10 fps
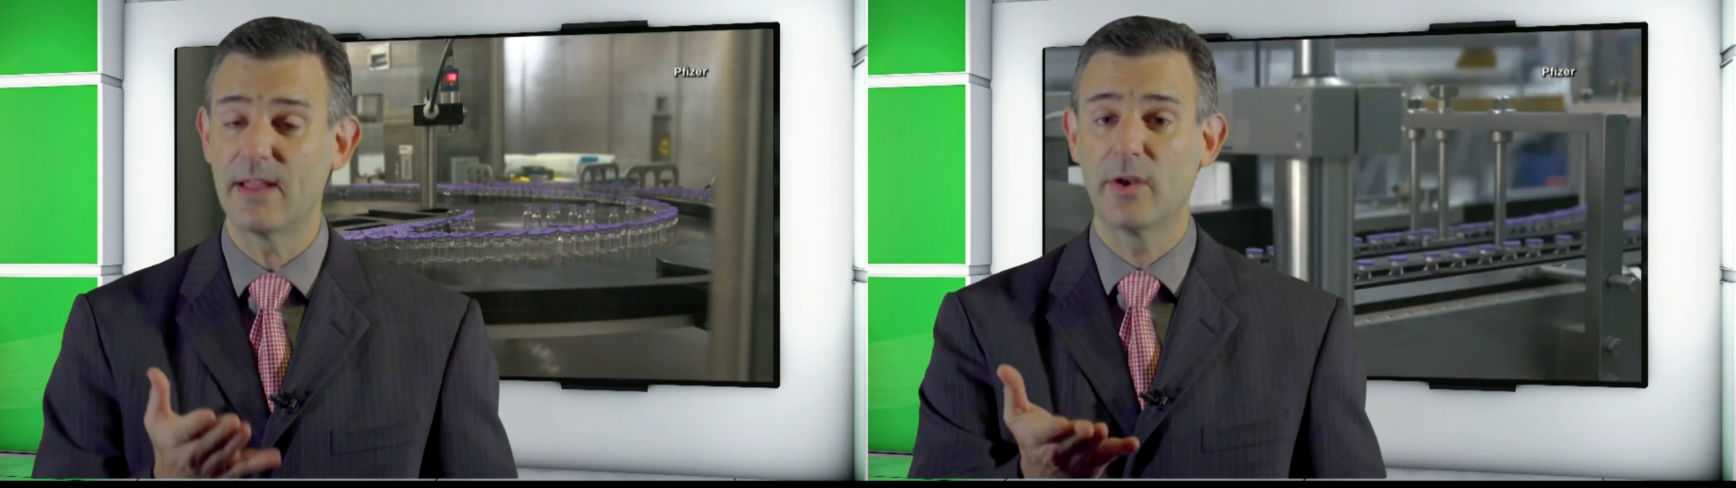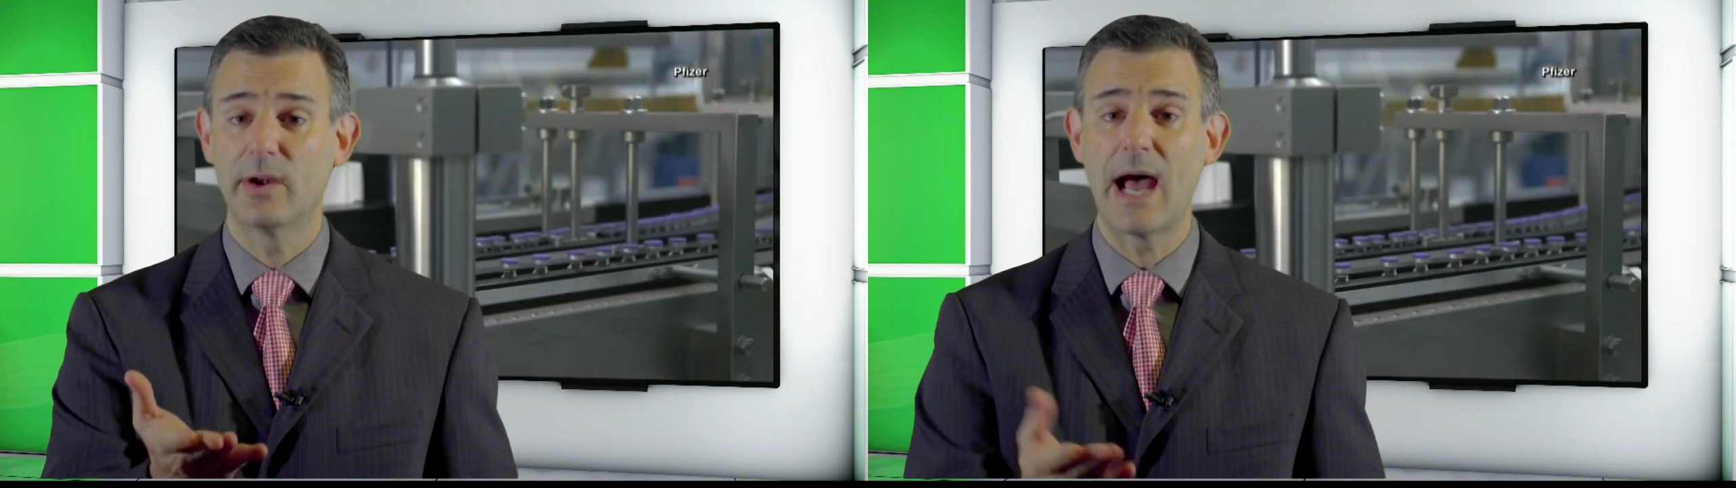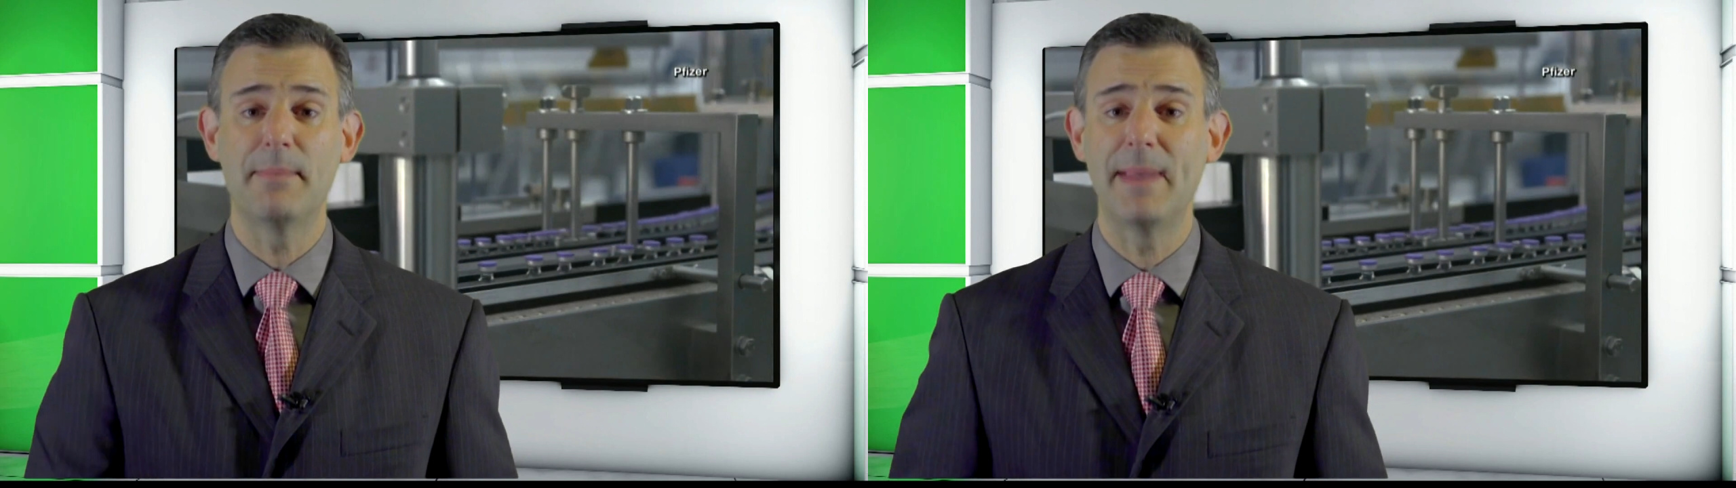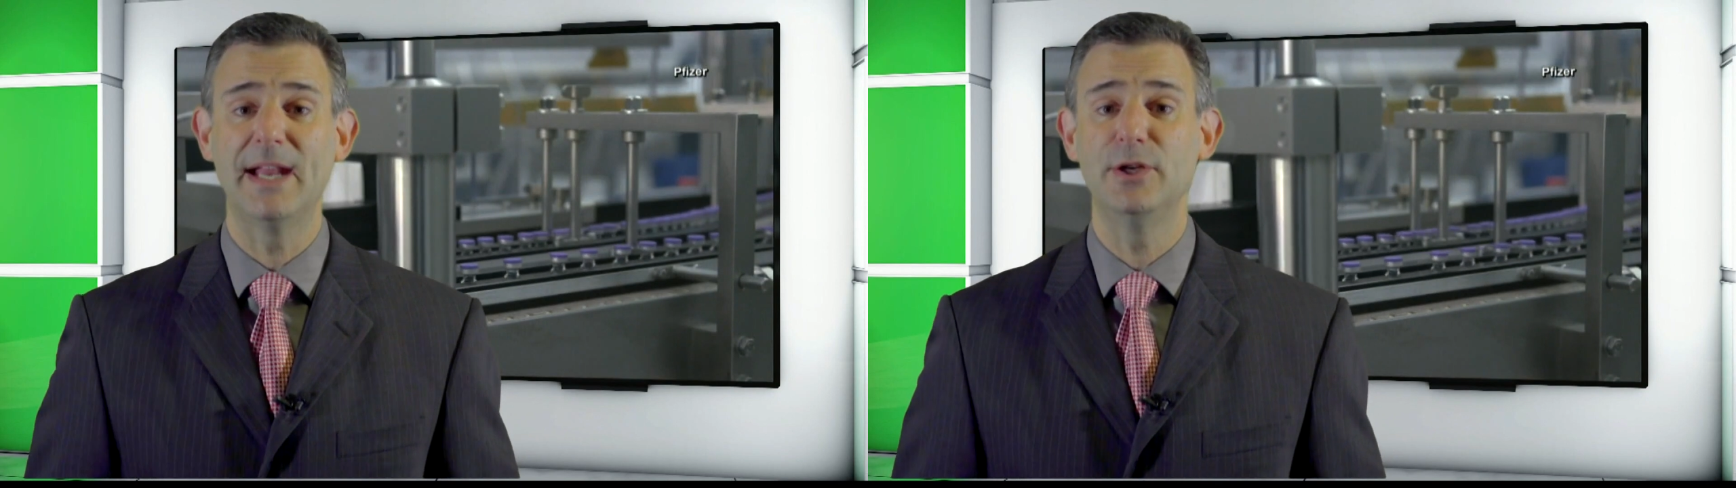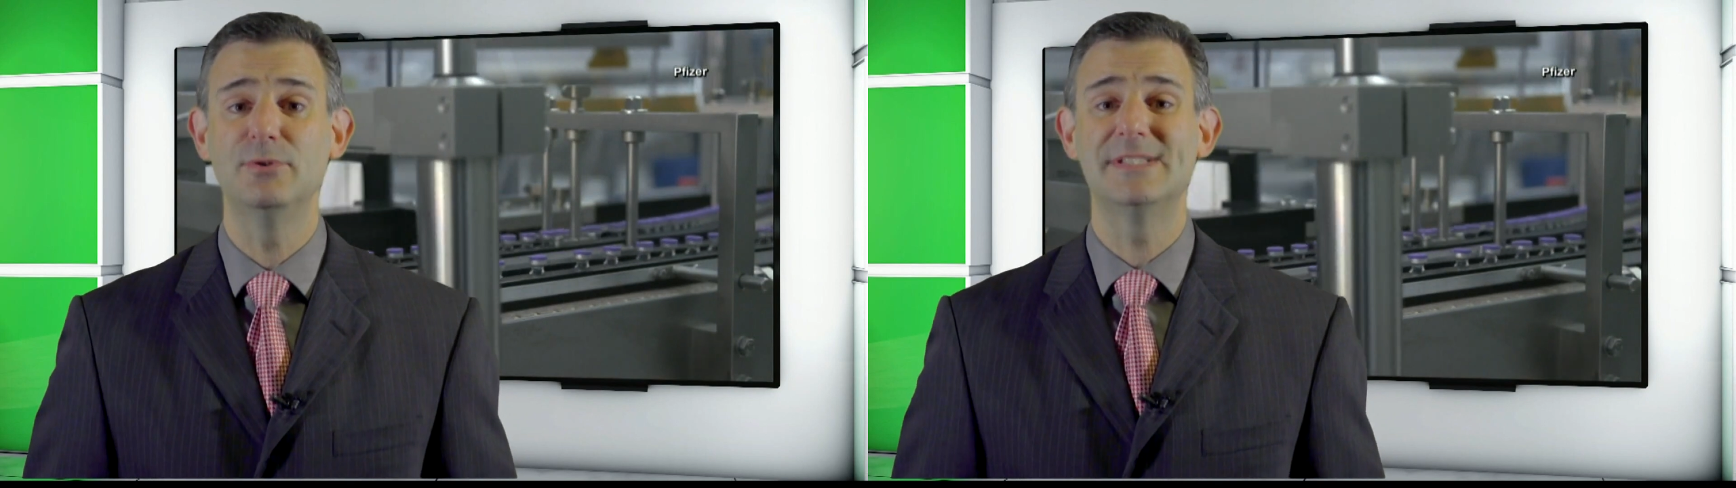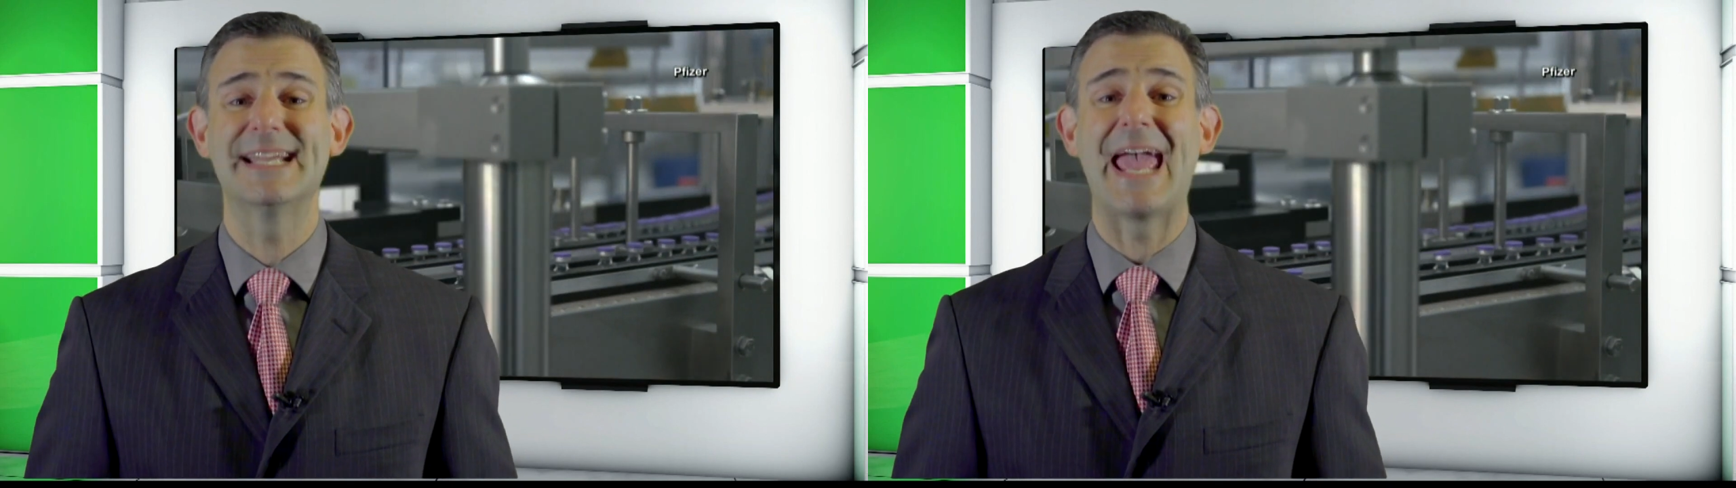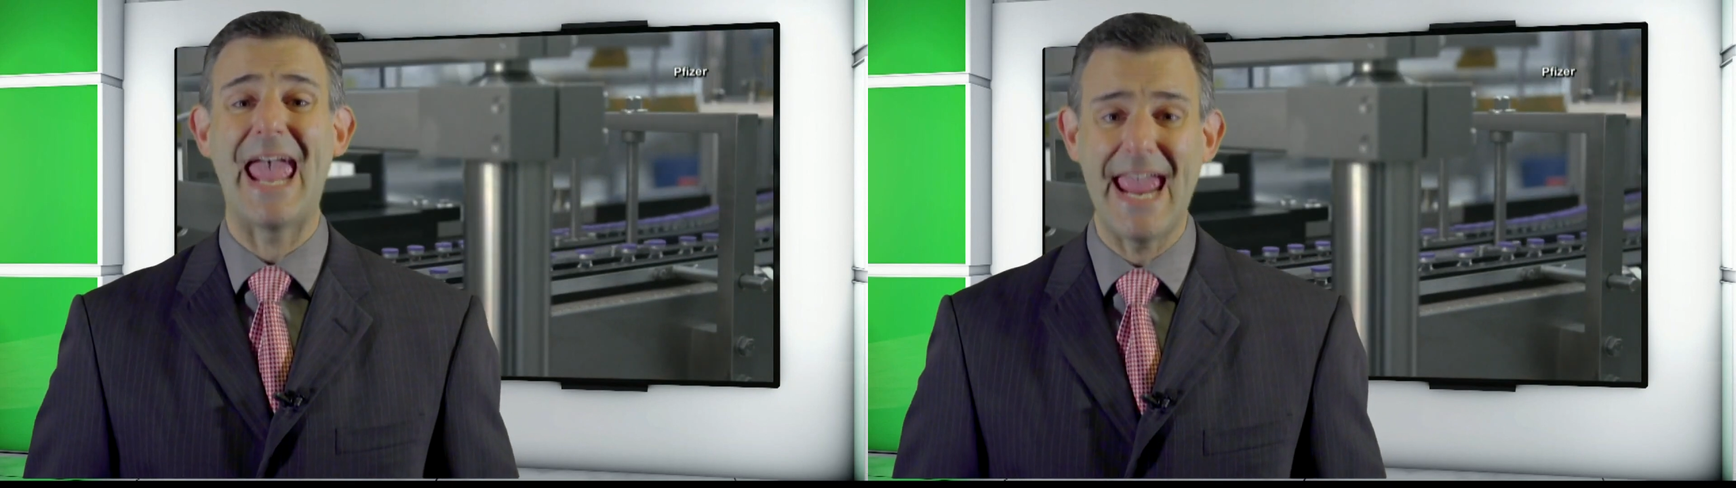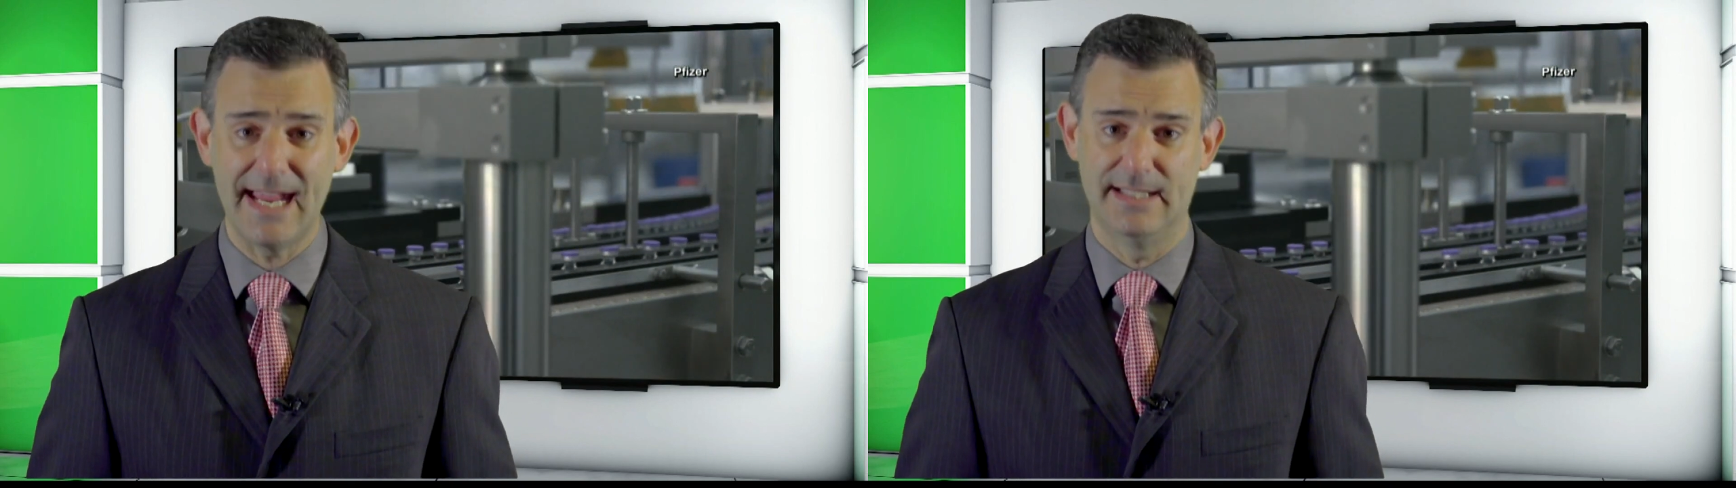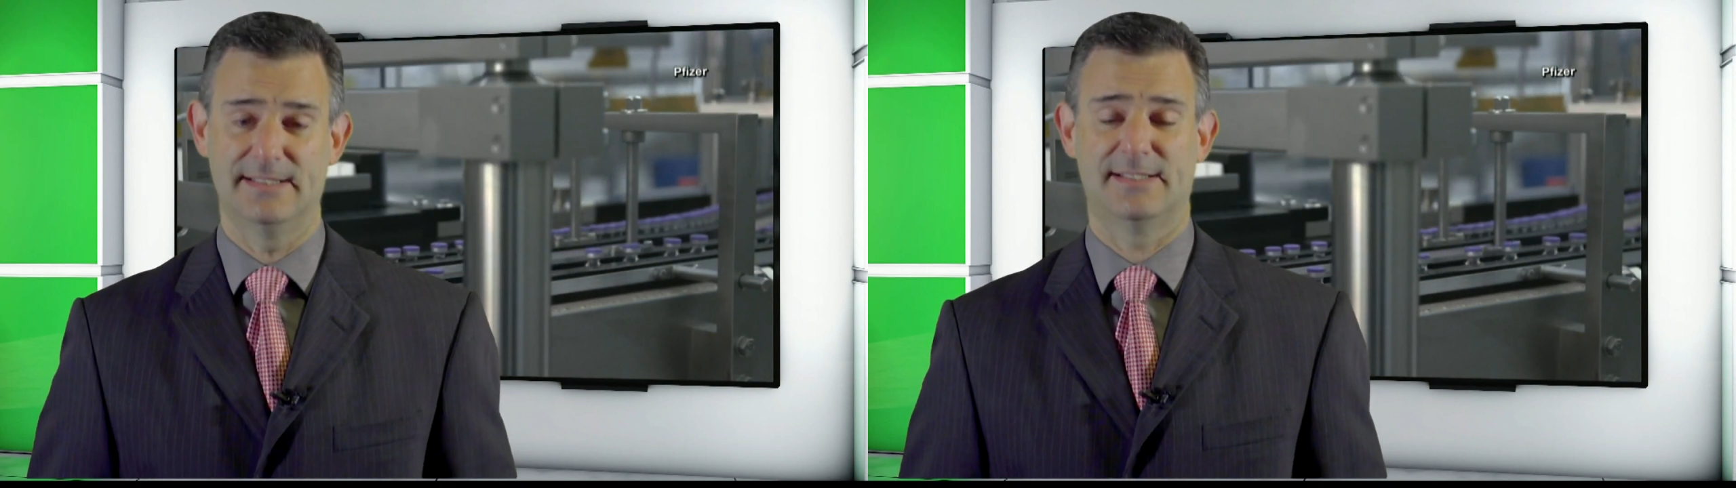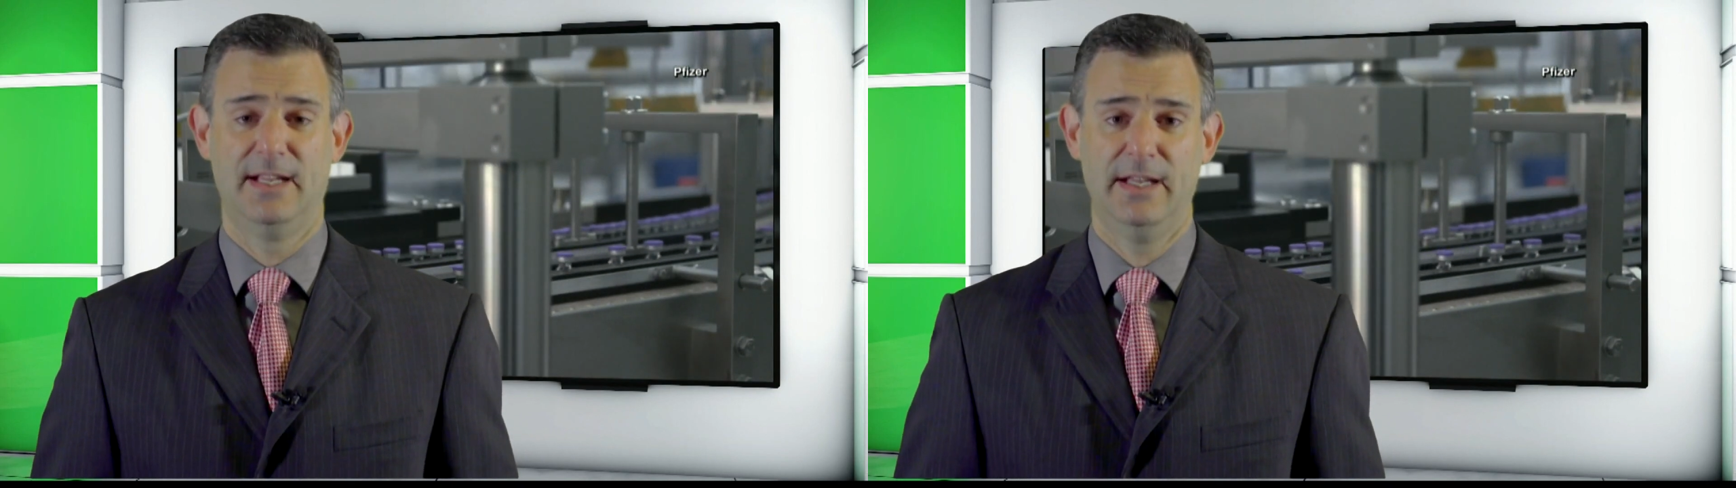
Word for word: and they're not made using eggs.